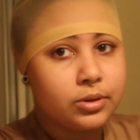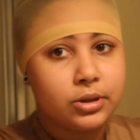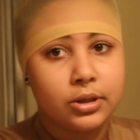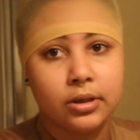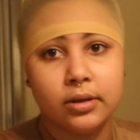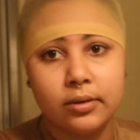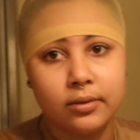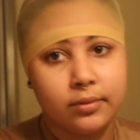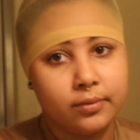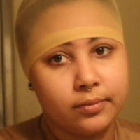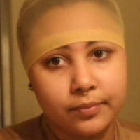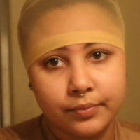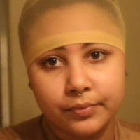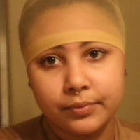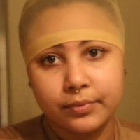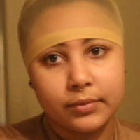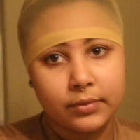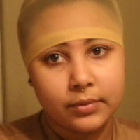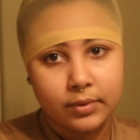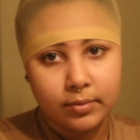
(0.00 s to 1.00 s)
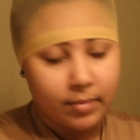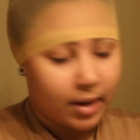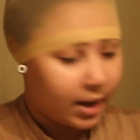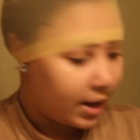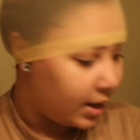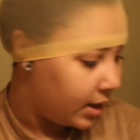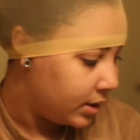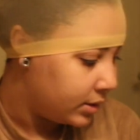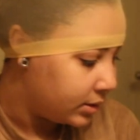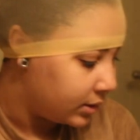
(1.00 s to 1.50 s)
she don't, my
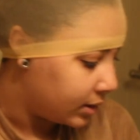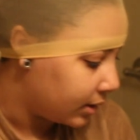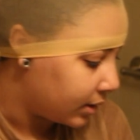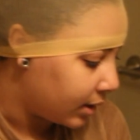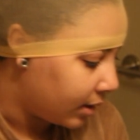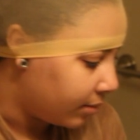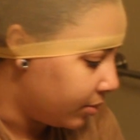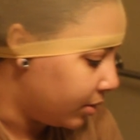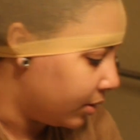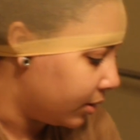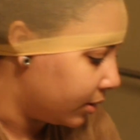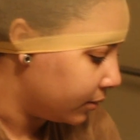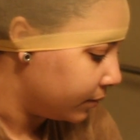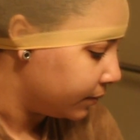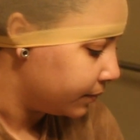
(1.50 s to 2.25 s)
head's not that big.